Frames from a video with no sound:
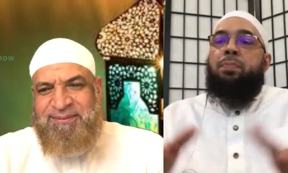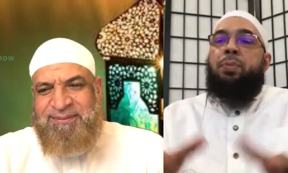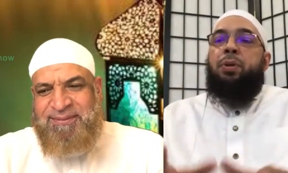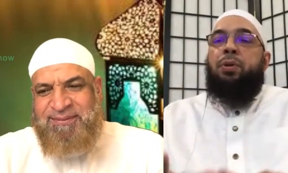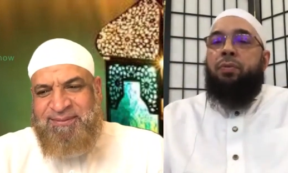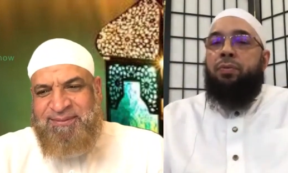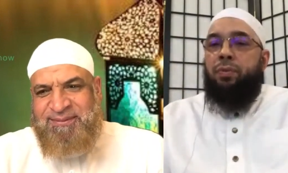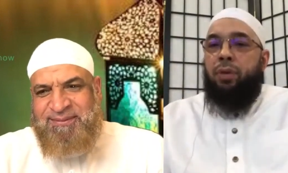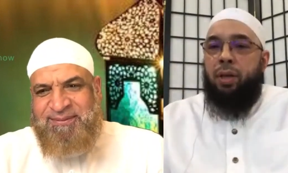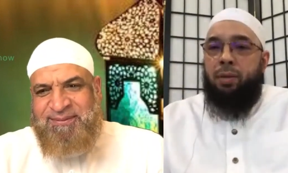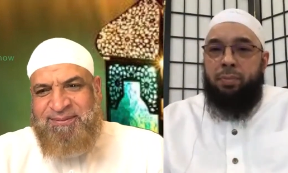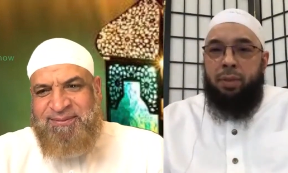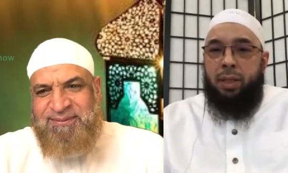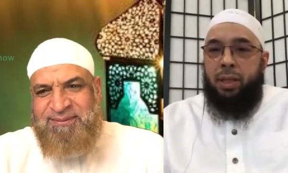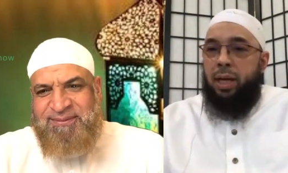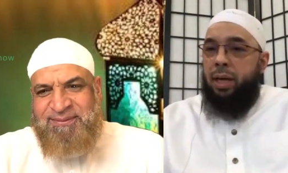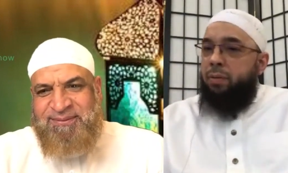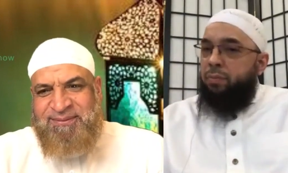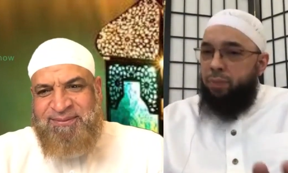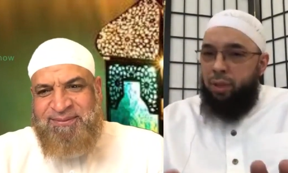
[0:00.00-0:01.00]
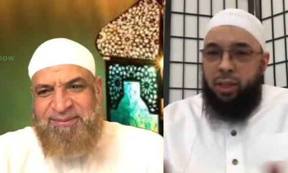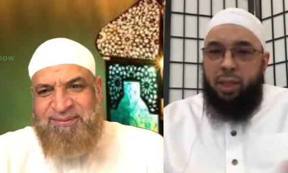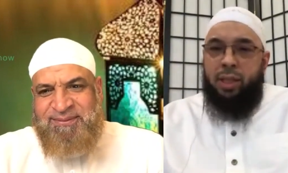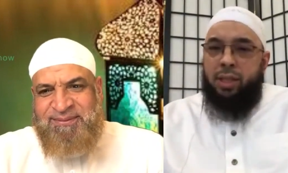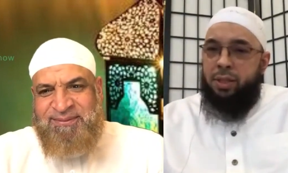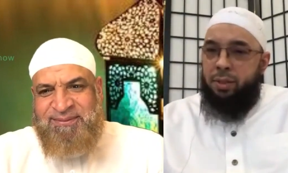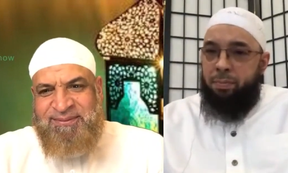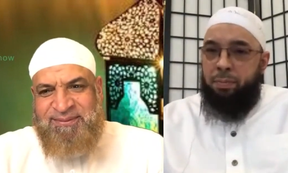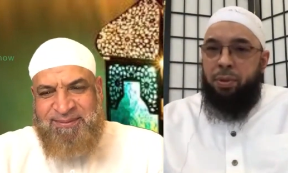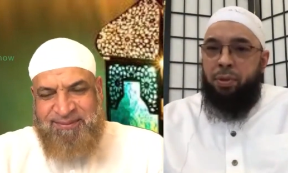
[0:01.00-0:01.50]
Speaker 1: which is beautiful, alhamdulillah. It
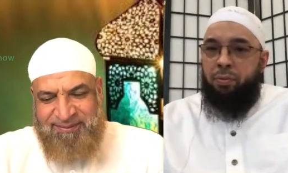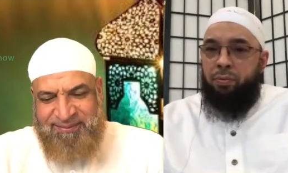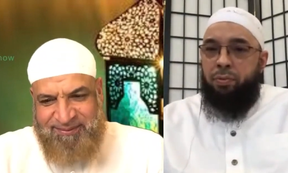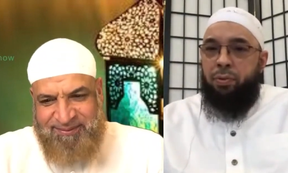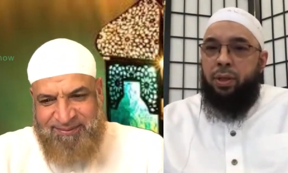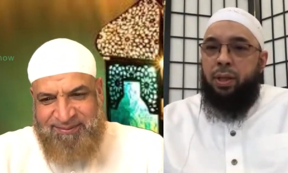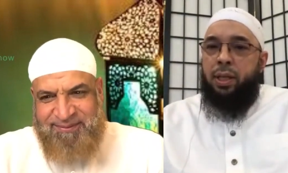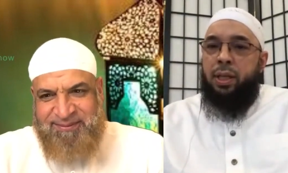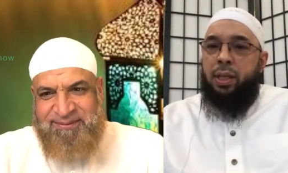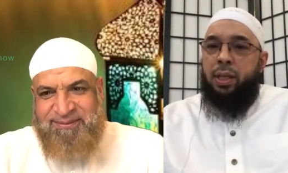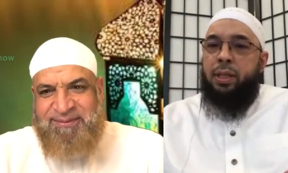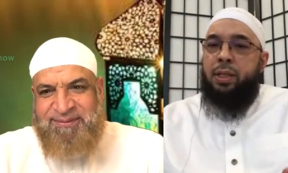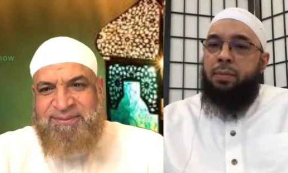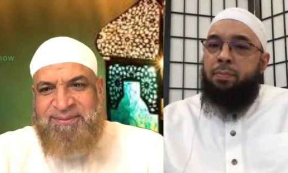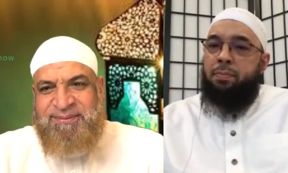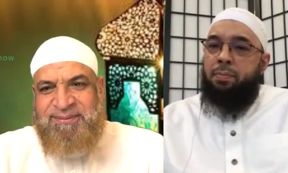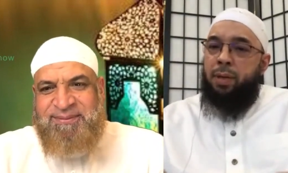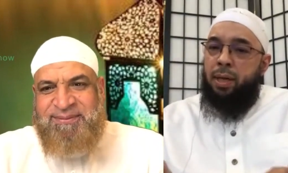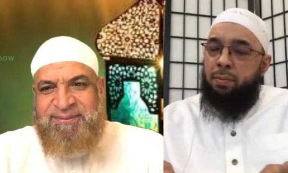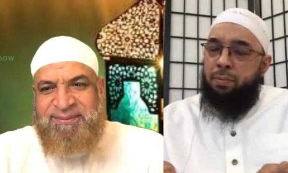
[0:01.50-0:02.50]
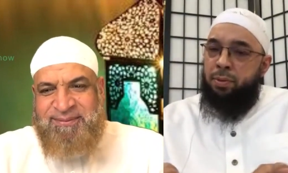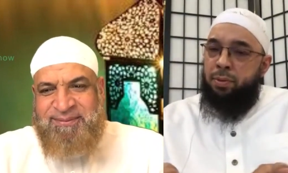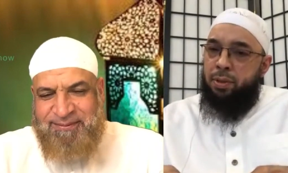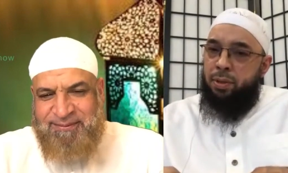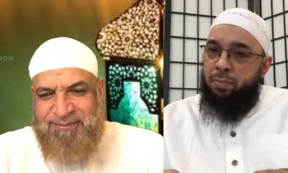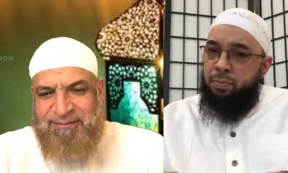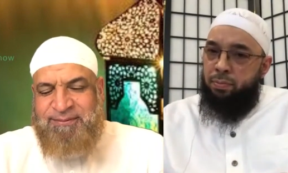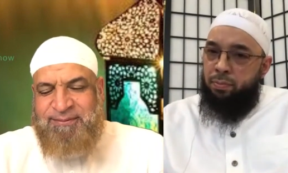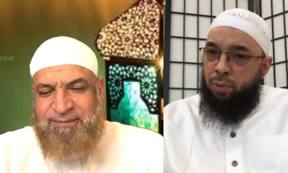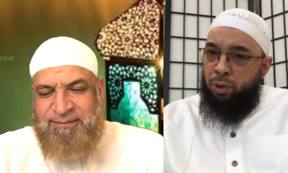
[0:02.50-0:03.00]
really is a beautiful thing to be
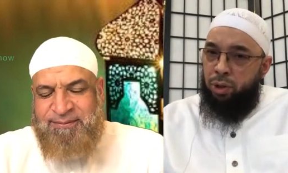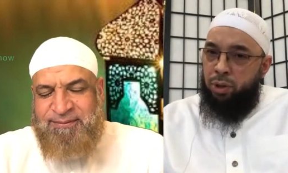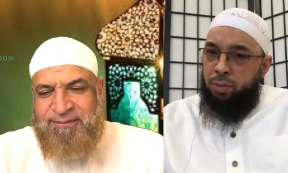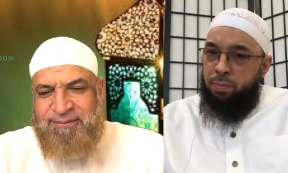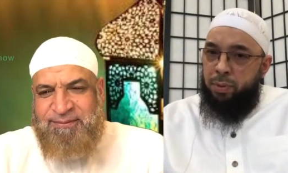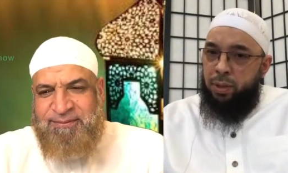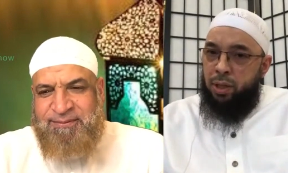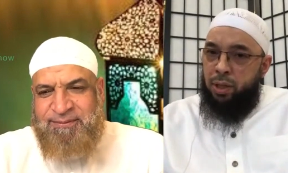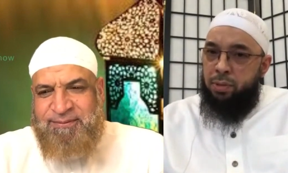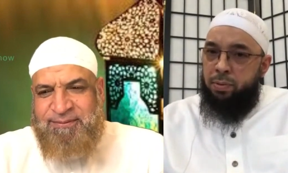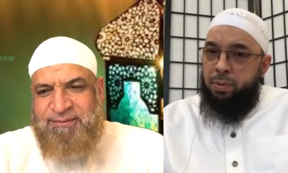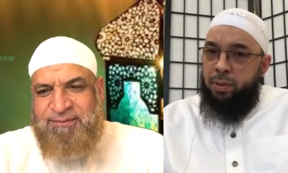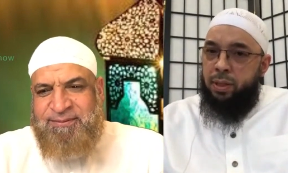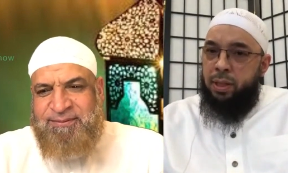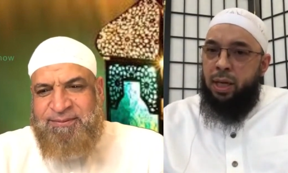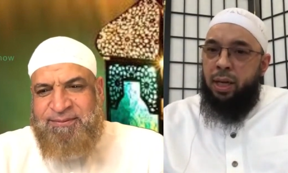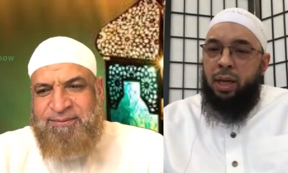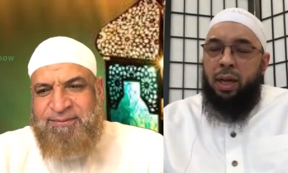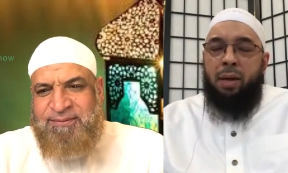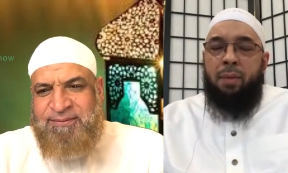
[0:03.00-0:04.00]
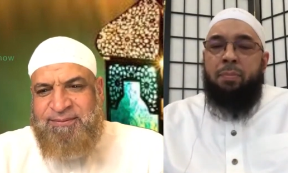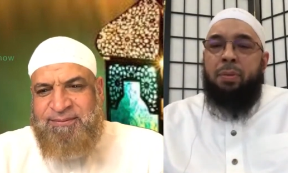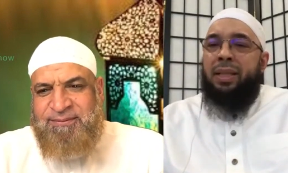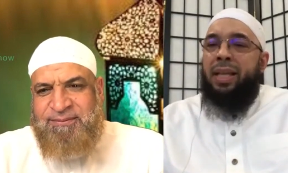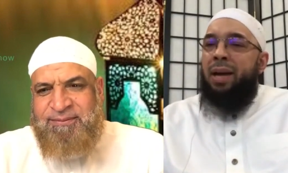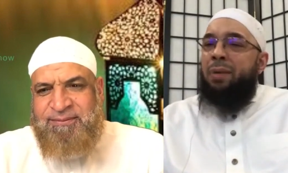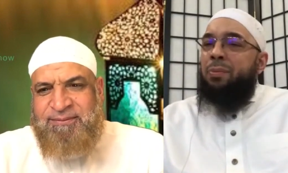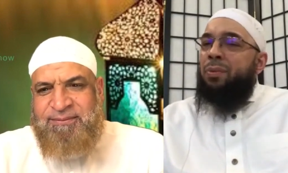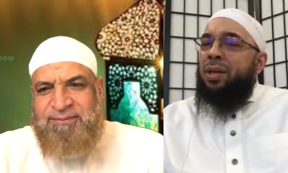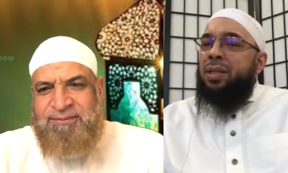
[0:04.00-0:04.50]
able to worship Allah subhanahu wa ta'ala.
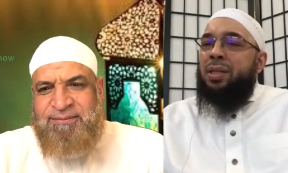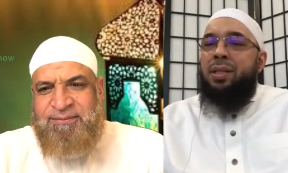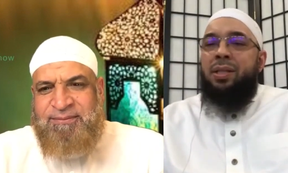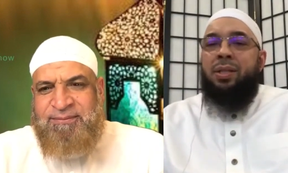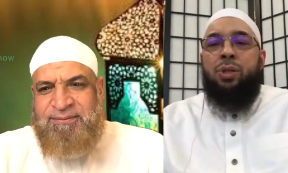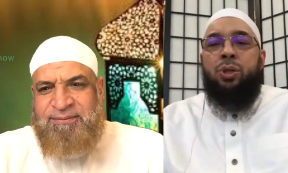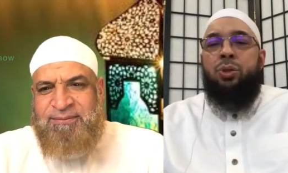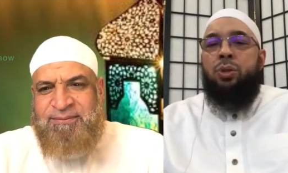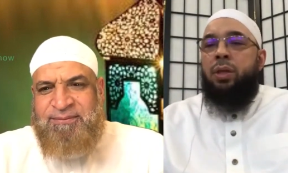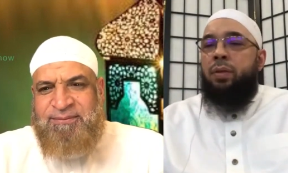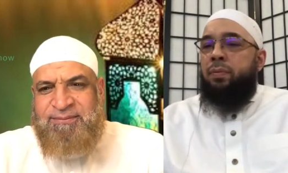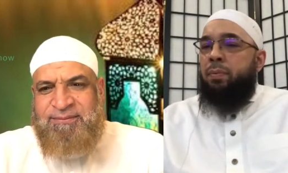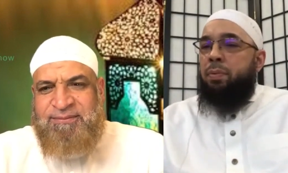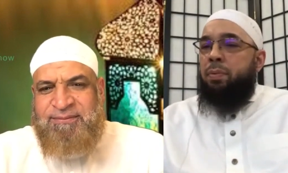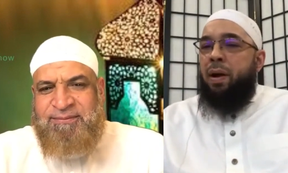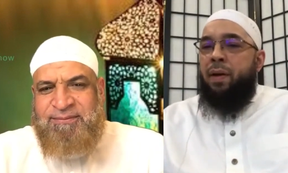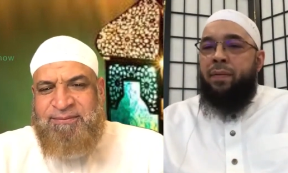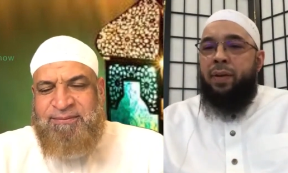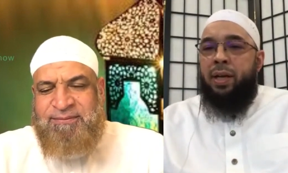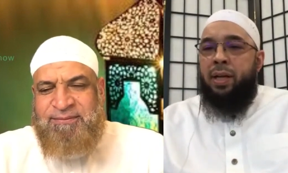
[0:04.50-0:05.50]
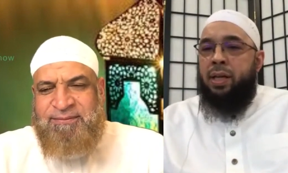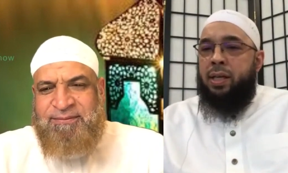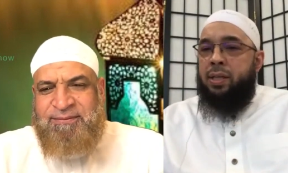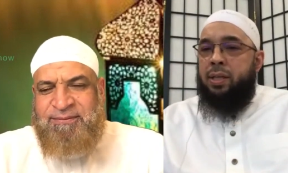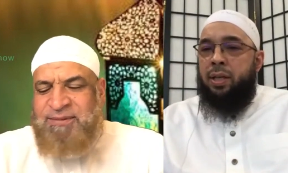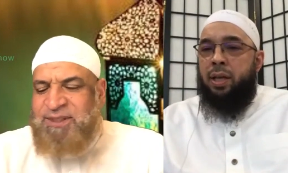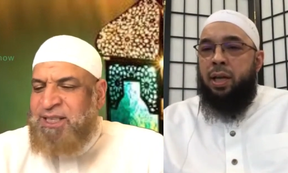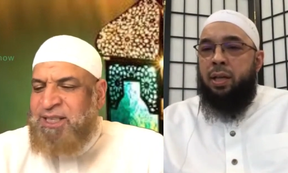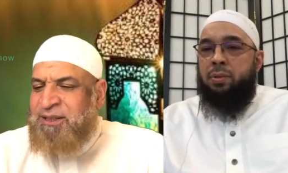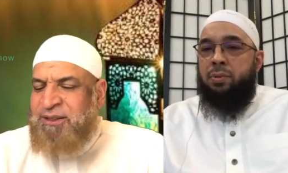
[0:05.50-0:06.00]
But that wasn't the sunnah of the Prophet
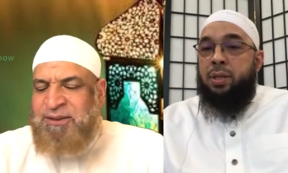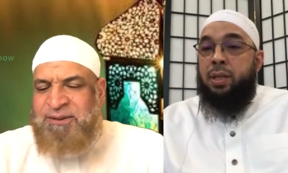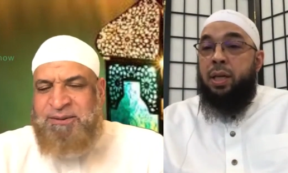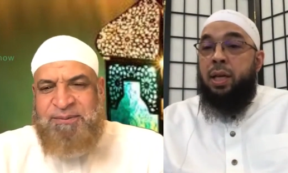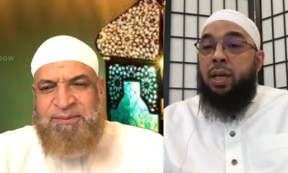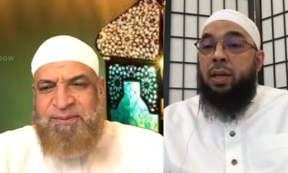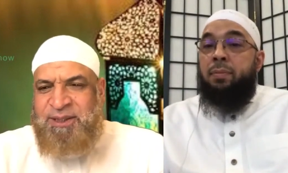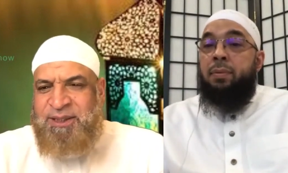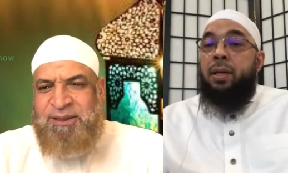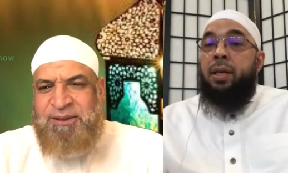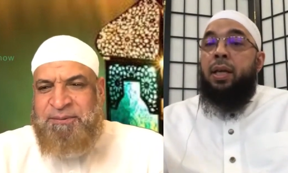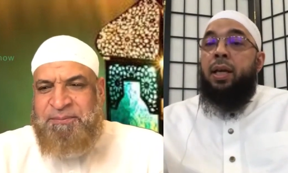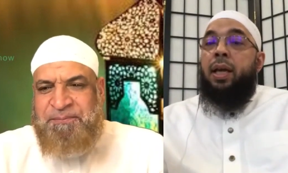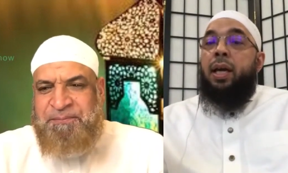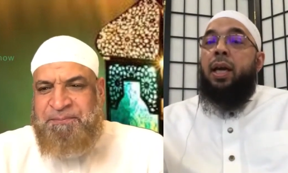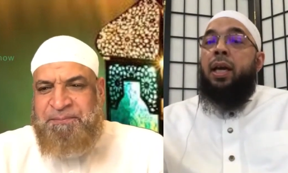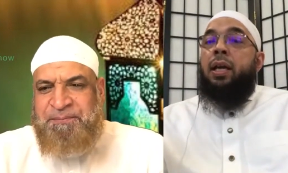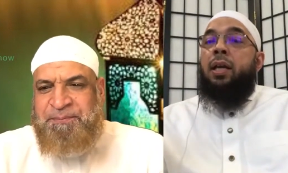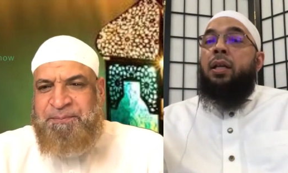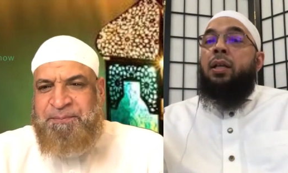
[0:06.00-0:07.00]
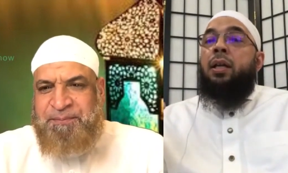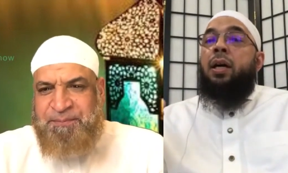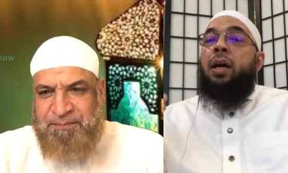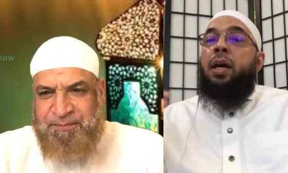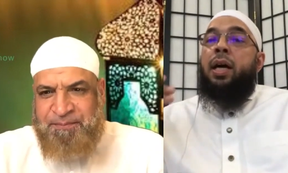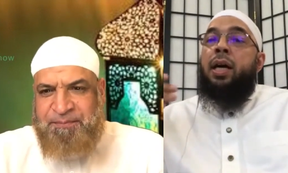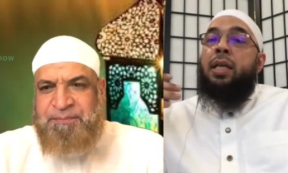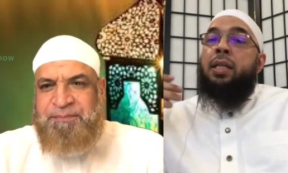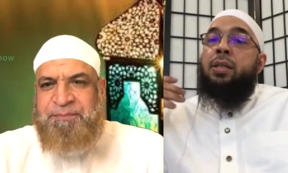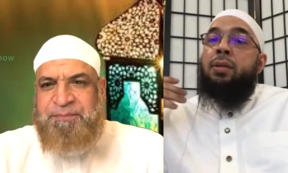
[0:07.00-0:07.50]
alayhi salatu wasalam. And
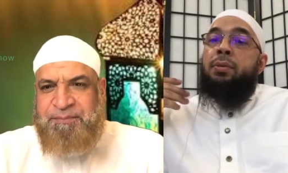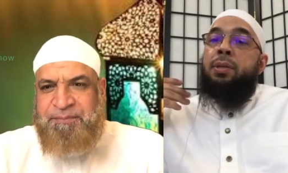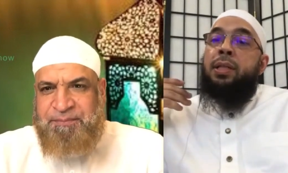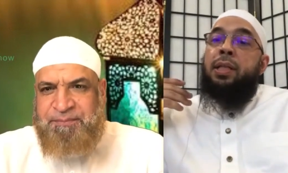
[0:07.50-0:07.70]
Allah